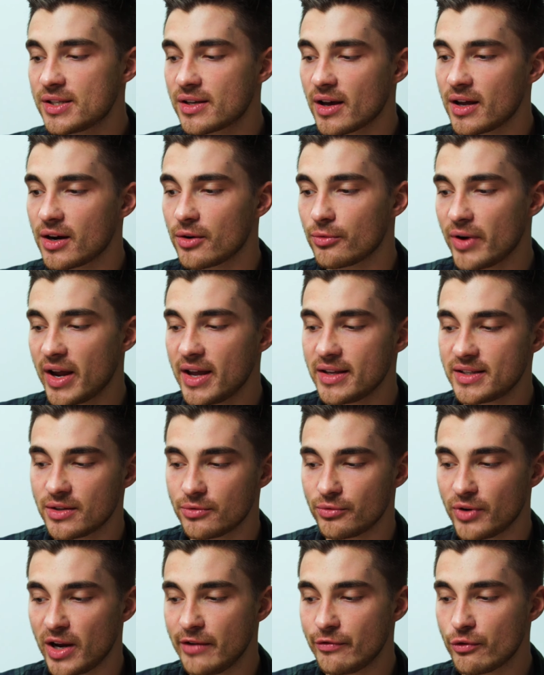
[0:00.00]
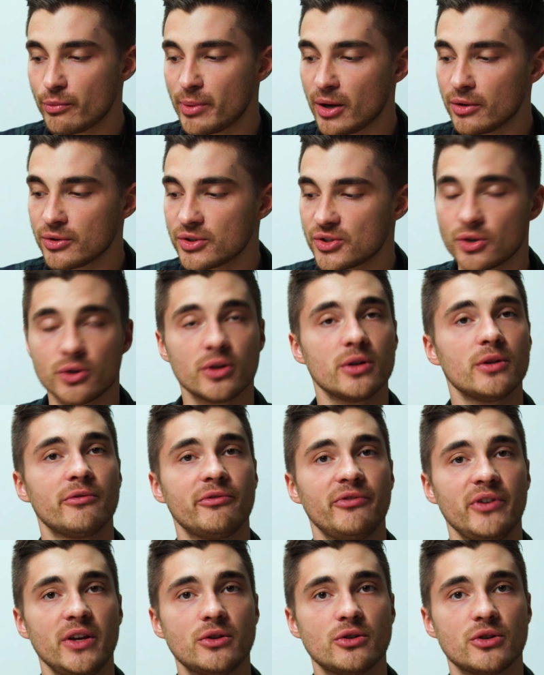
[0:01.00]
kind of rant and rave about certain
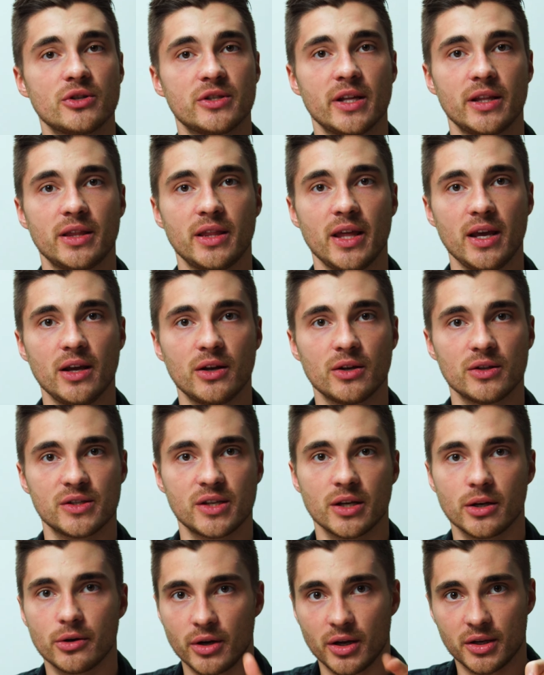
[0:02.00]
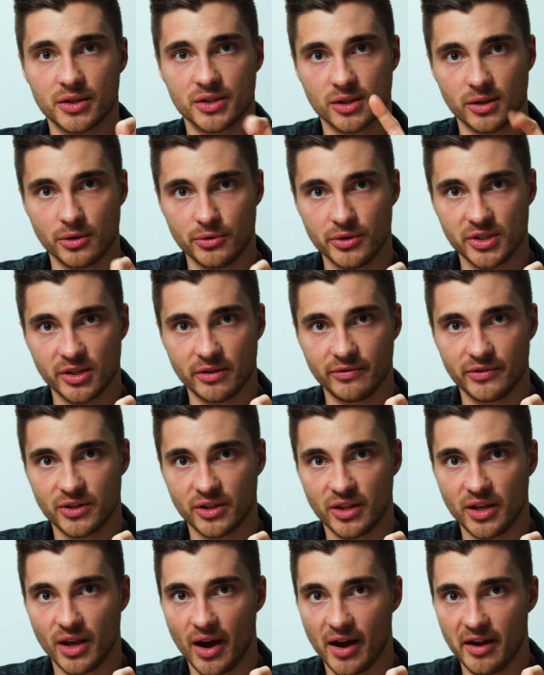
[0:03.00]
features that they consider exclusive to
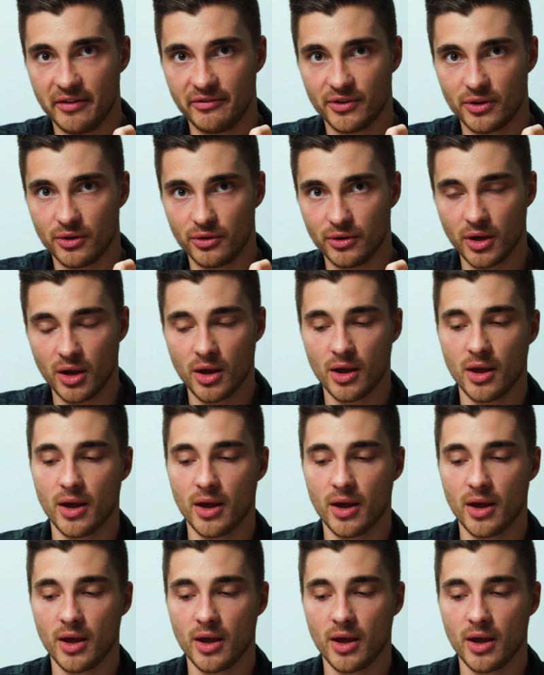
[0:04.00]
the iPhone.